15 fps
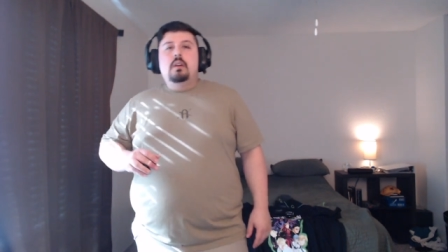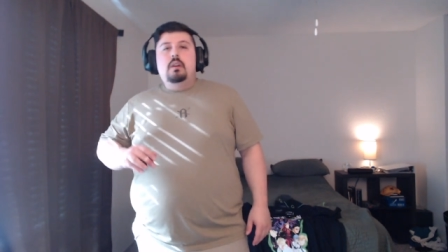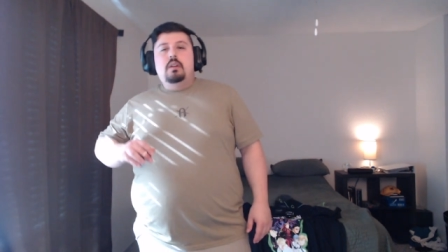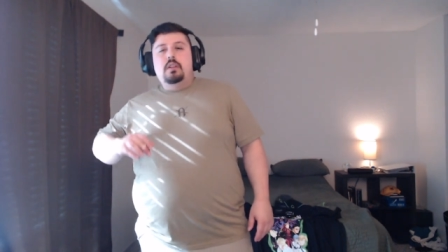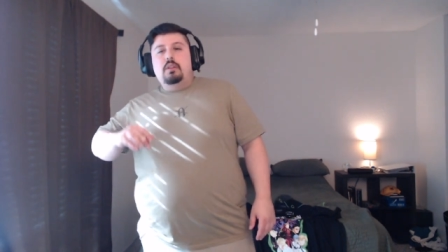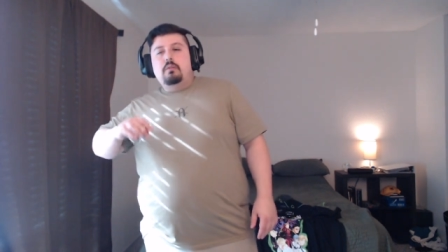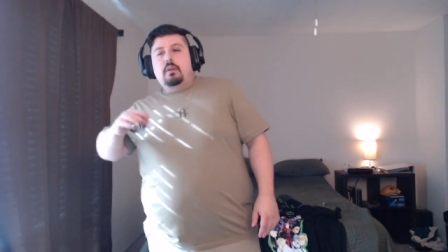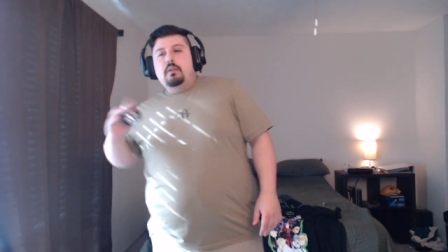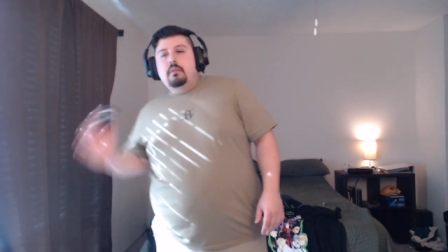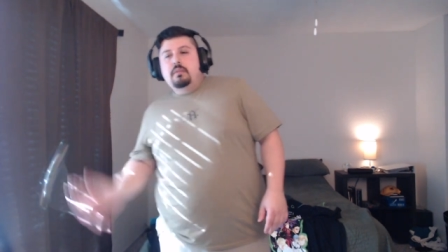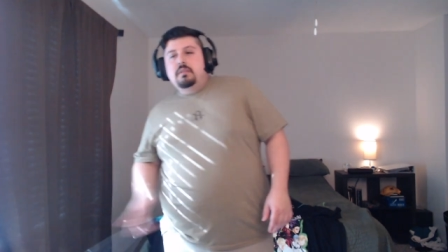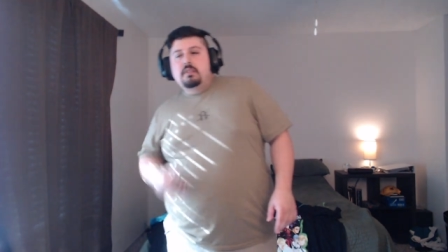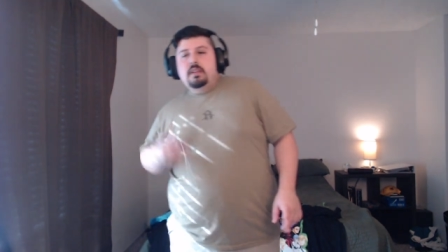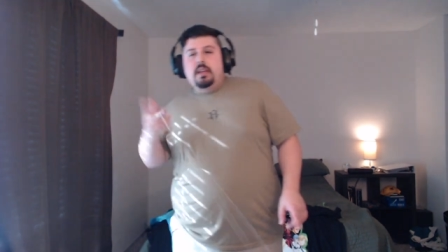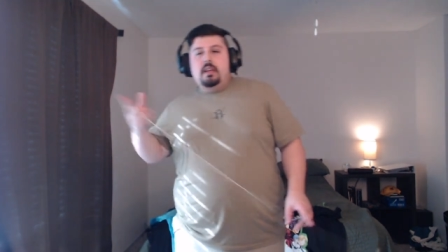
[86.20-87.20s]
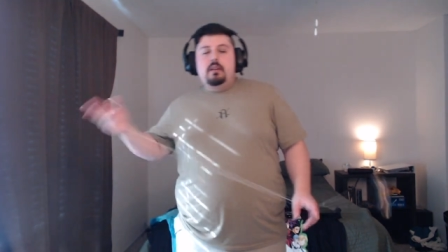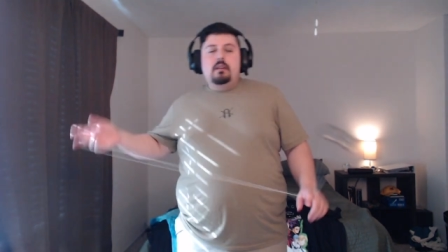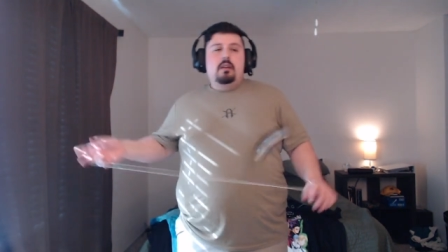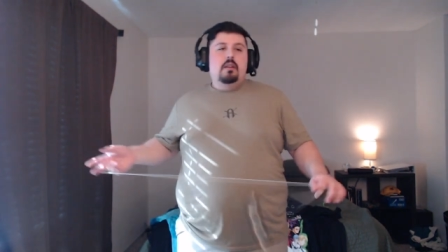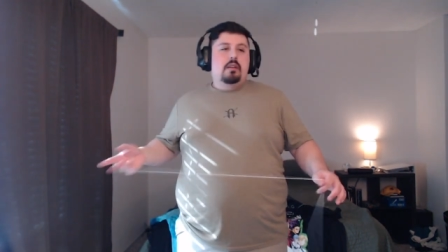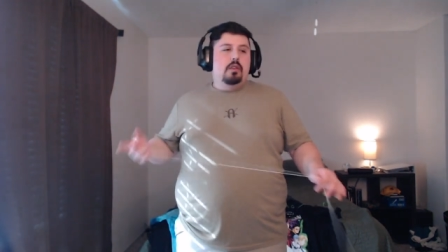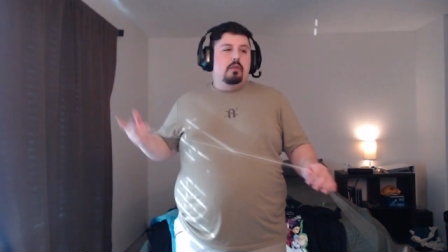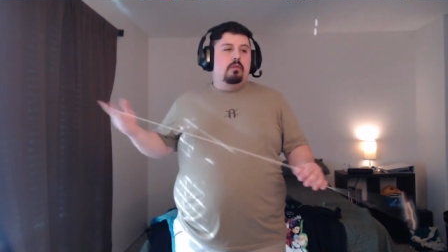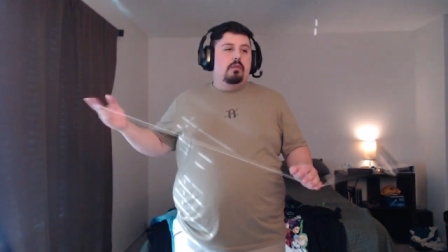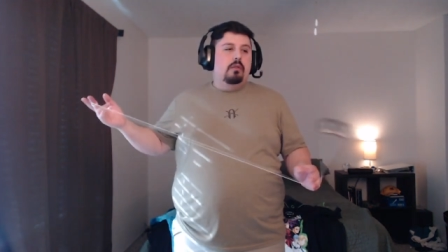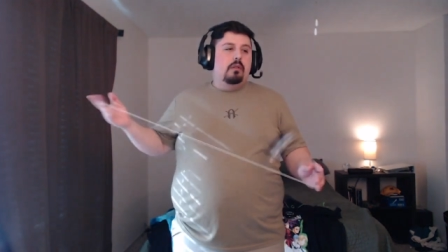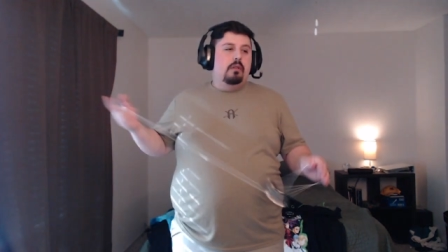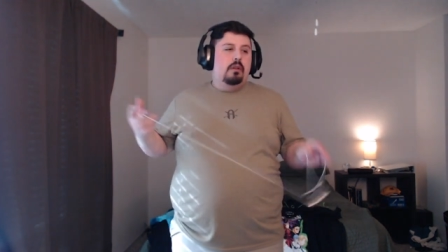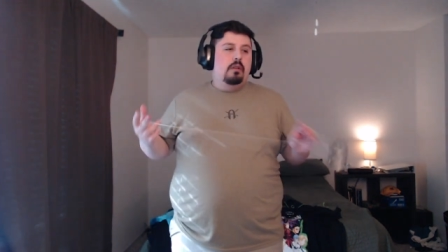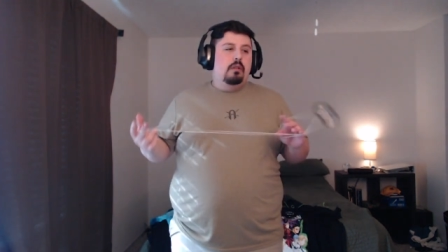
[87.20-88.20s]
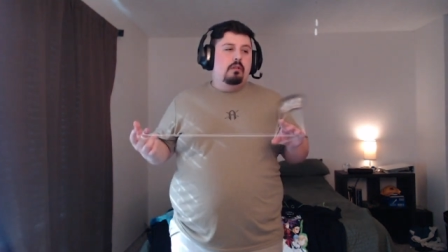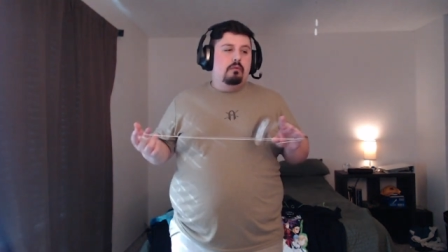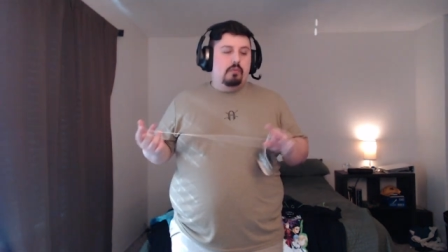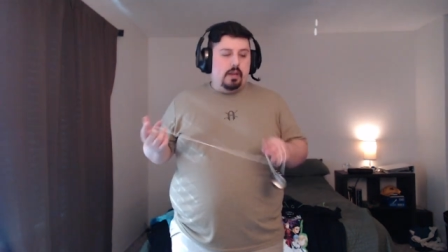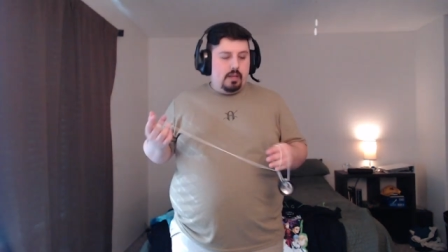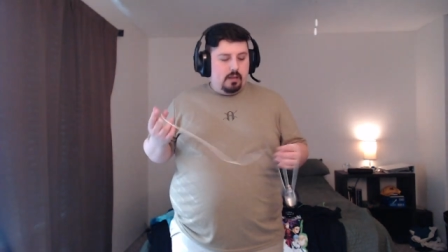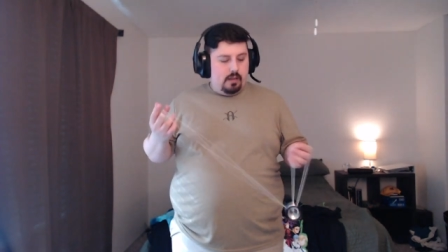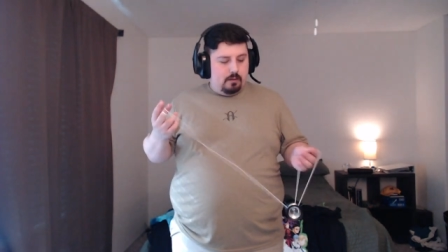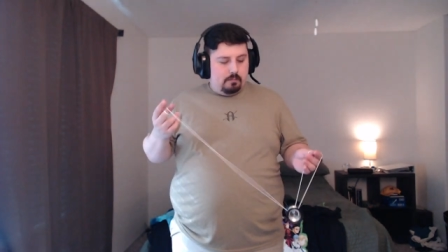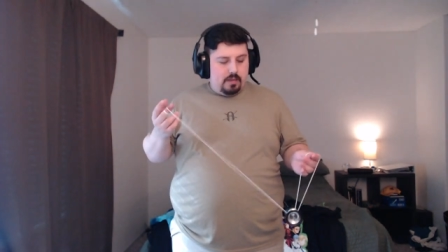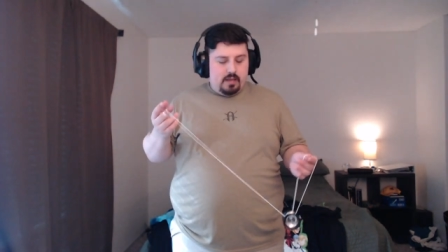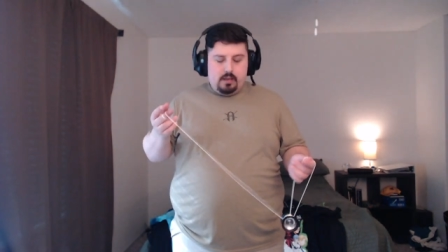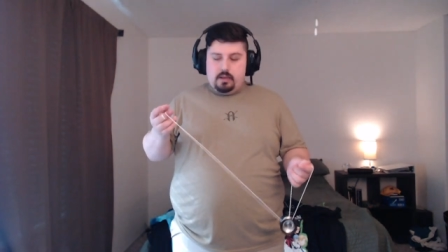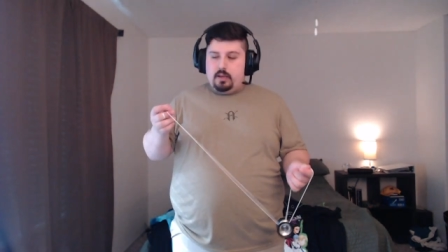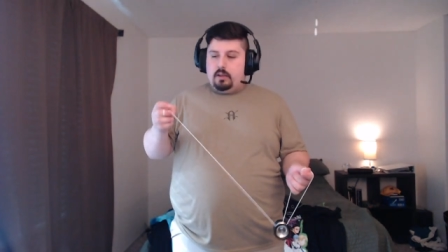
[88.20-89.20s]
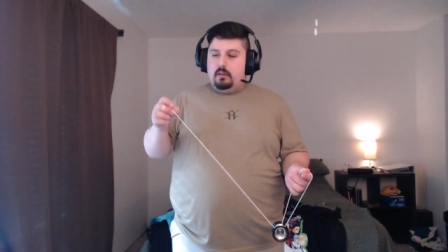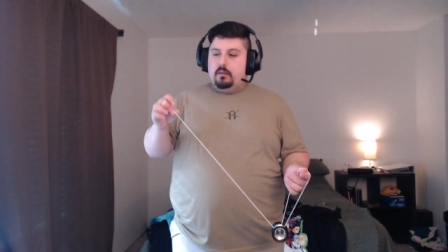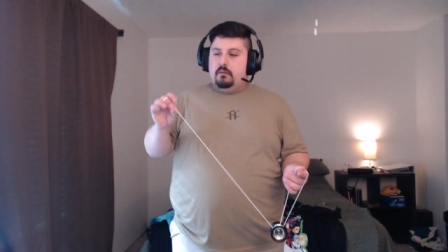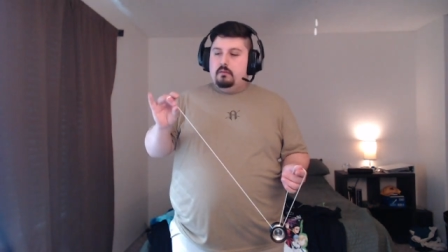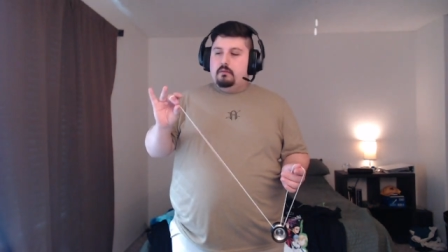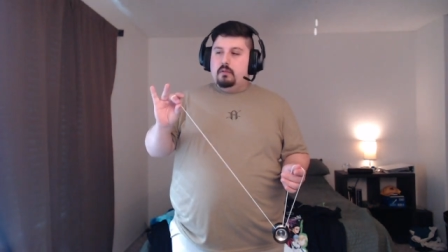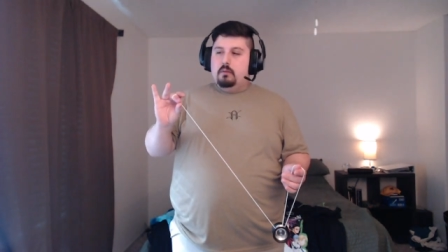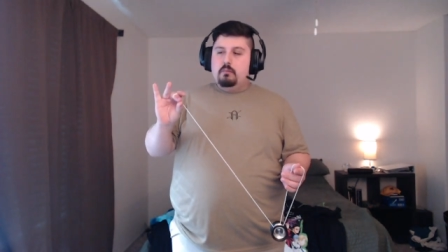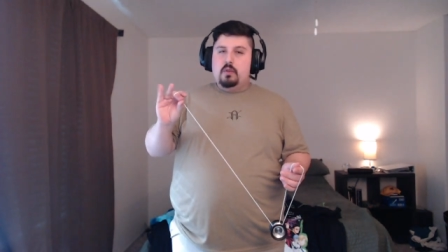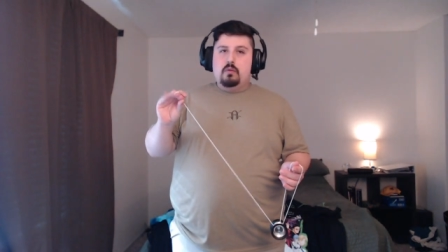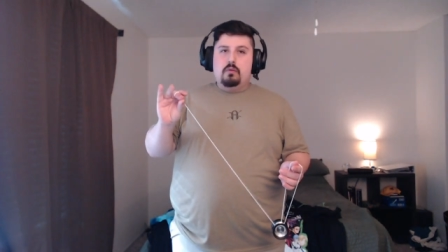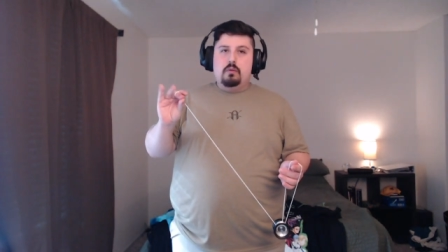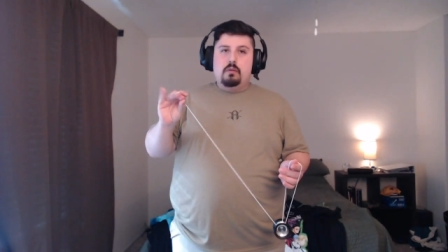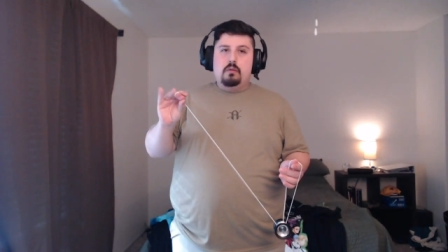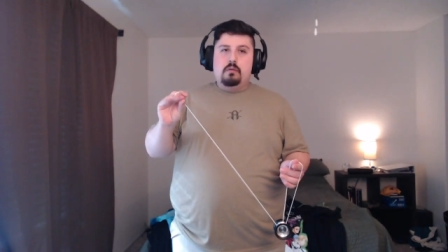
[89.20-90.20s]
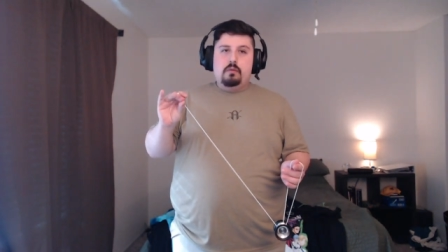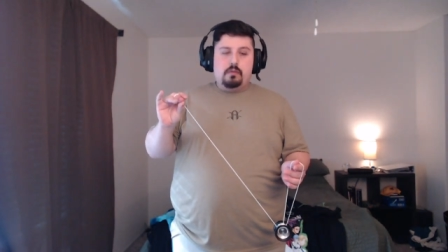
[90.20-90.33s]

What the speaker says: You are going to take your ring and pinky from your